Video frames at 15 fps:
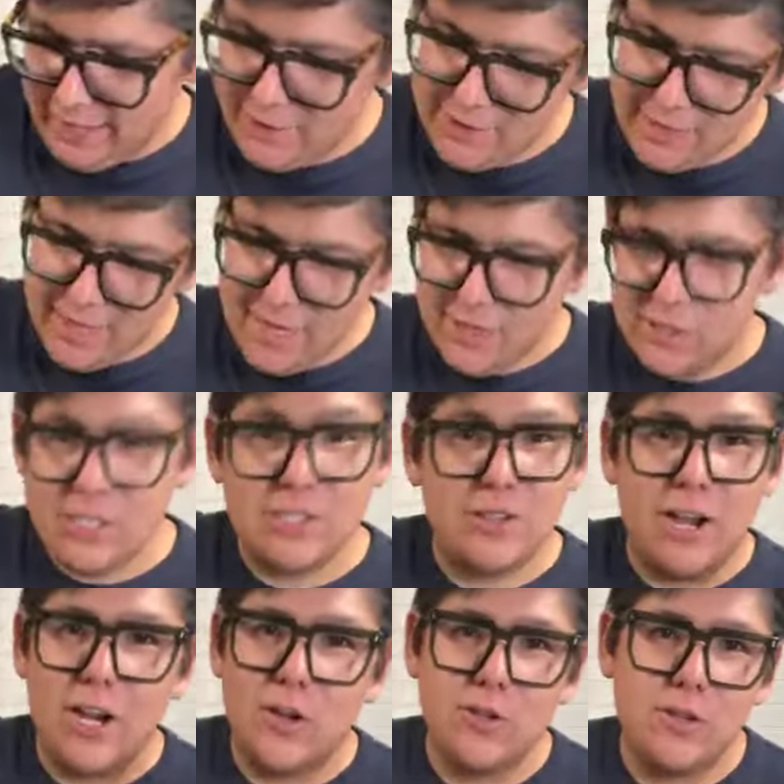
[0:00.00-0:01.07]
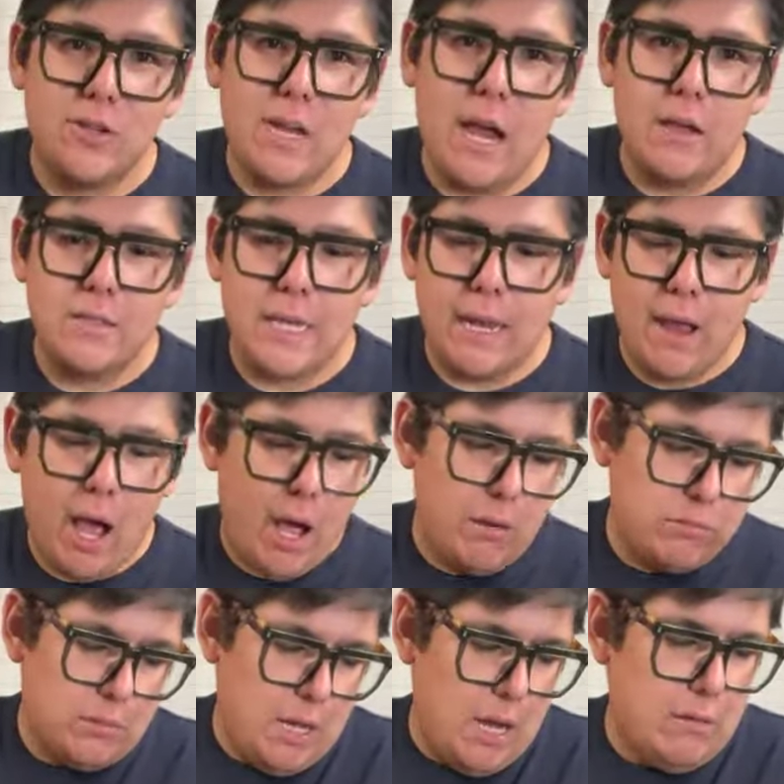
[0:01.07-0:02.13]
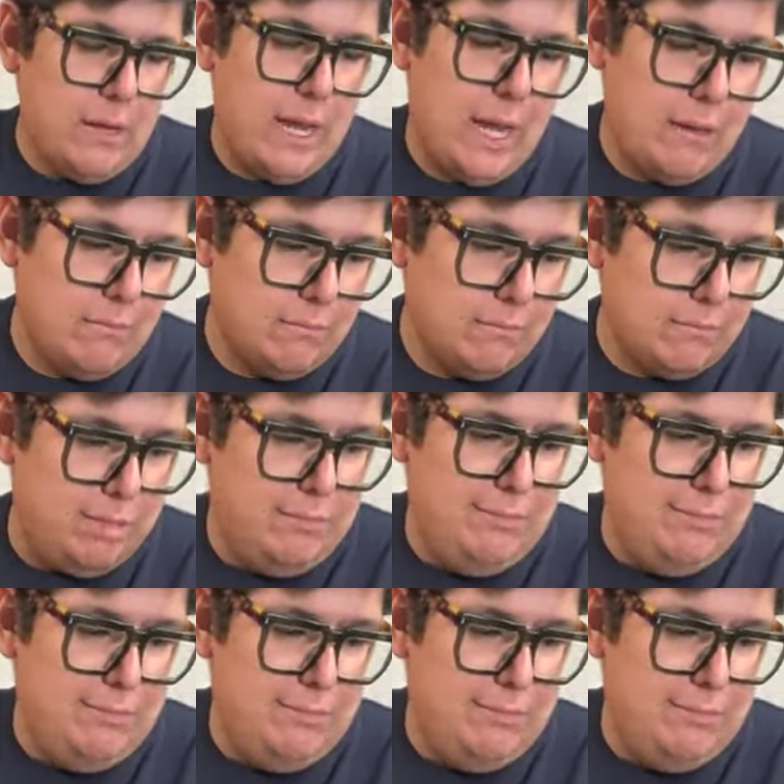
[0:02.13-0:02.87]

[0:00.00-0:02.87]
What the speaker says: Like, I just saw it go through and I was like, oh, okay.